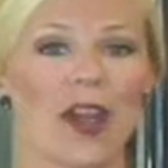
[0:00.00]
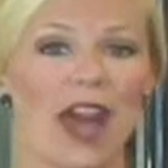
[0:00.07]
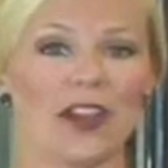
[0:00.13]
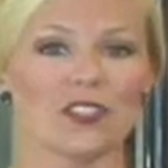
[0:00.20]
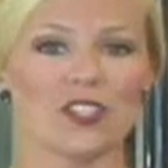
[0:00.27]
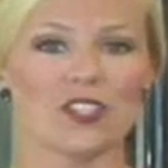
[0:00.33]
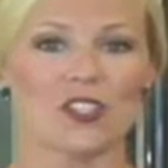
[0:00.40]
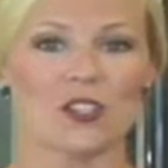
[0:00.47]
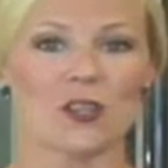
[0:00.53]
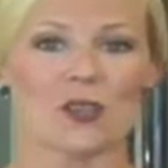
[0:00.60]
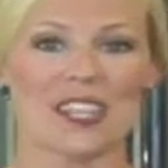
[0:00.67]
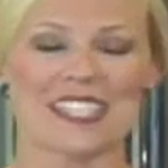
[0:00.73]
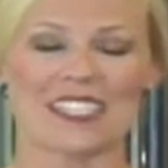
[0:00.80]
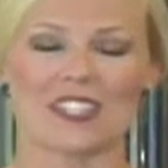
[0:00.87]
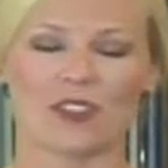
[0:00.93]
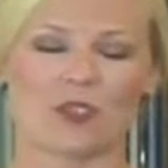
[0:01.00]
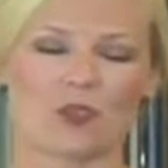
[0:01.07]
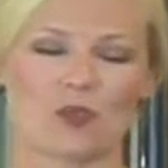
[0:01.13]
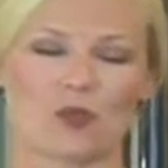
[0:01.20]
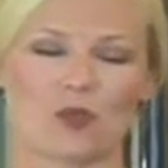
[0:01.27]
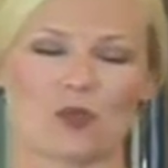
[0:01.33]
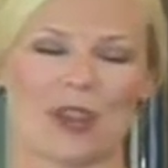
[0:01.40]
how to do these
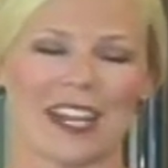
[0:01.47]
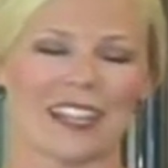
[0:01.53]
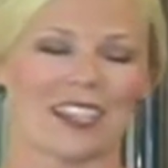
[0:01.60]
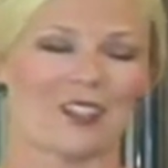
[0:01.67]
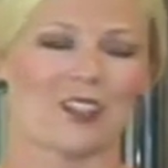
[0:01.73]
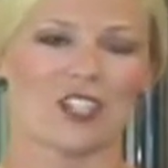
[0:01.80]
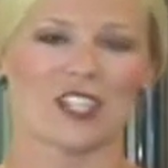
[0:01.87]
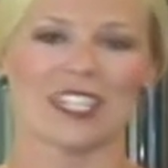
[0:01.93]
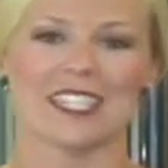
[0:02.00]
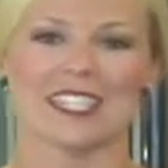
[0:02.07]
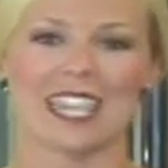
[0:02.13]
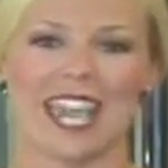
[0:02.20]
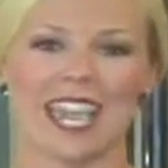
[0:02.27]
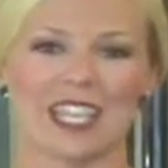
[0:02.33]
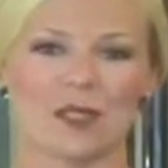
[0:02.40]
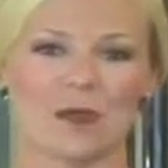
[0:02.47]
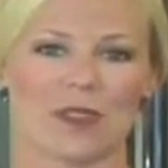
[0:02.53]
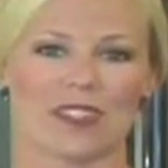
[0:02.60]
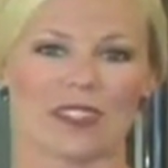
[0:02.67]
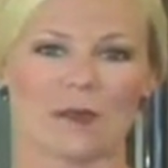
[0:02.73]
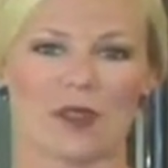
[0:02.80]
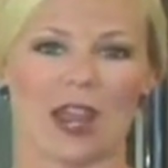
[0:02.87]
great little cheesecakes with
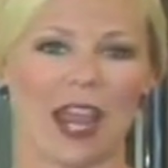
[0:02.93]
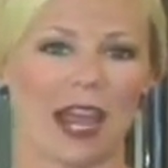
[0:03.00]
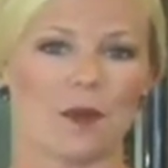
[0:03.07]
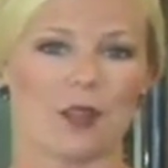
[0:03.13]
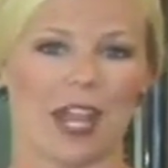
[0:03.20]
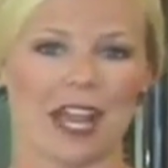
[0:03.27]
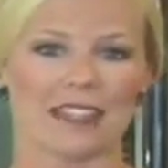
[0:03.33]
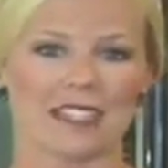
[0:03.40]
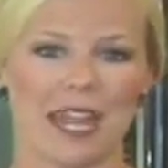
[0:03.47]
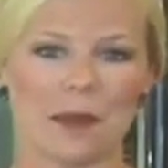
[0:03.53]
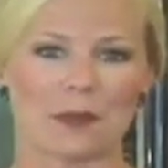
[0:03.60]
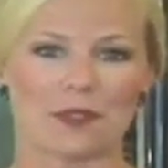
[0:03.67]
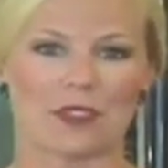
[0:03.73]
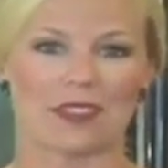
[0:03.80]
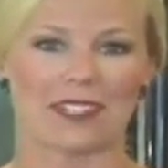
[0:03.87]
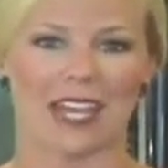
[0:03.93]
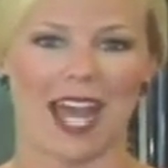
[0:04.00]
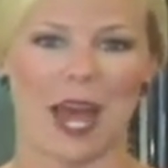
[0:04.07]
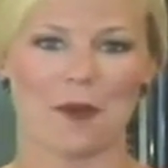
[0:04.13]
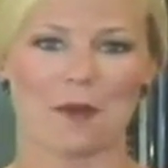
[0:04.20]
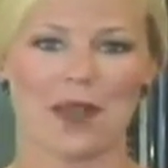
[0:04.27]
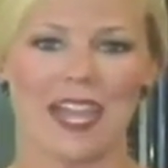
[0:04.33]
some caramelized apples on
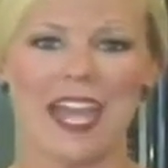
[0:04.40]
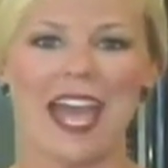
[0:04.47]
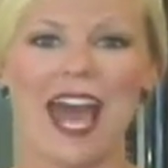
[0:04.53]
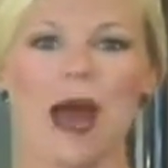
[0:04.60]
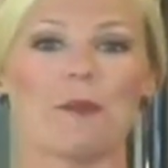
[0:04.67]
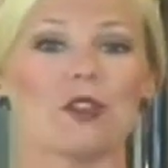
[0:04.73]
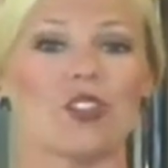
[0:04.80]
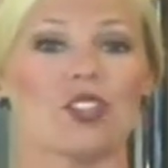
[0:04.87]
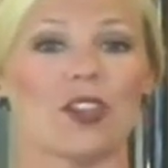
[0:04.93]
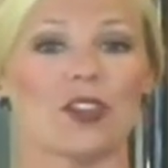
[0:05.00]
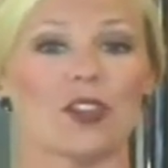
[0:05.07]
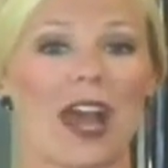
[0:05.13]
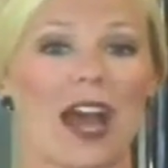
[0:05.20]
top. I'm going to show you